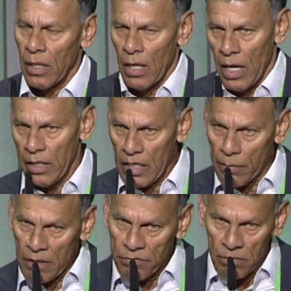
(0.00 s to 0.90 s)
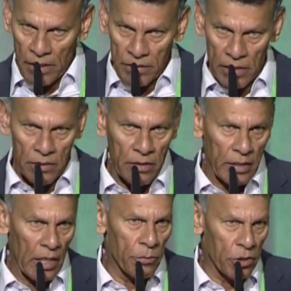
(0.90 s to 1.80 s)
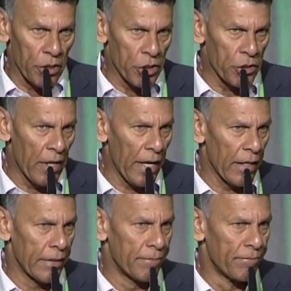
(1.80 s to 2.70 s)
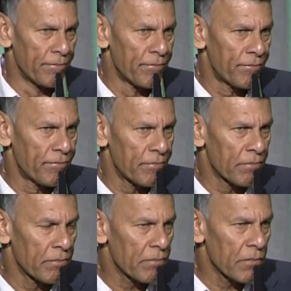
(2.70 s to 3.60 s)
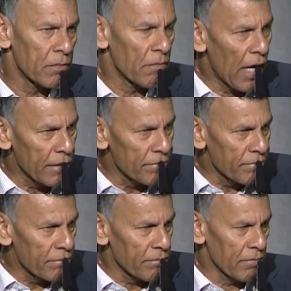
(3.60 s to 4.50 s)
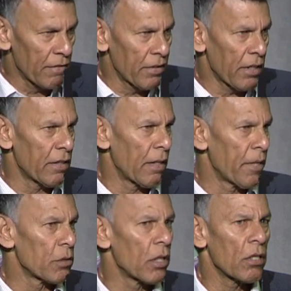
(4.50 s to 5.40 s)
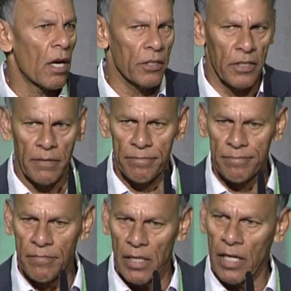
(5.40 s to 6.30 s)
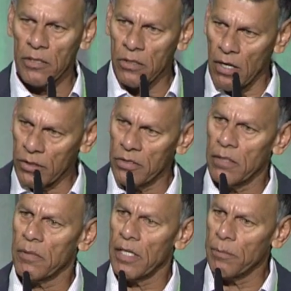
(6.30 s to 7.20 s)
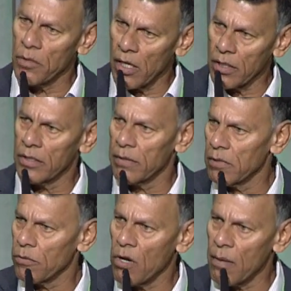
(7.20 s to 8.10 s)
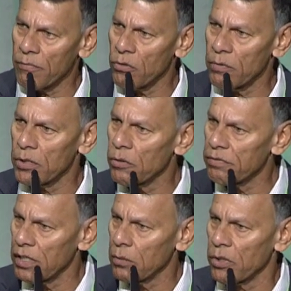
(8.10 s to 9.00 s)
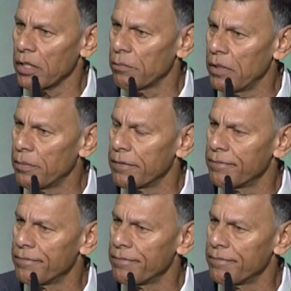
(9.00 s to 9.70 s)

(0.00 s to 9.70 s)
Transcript: Had it not been for my sister, I think I was going to strangle him. But I figured I might as well talk to him, and I had to talk to him and keep talking to him that Rob Ford was no friend of working people.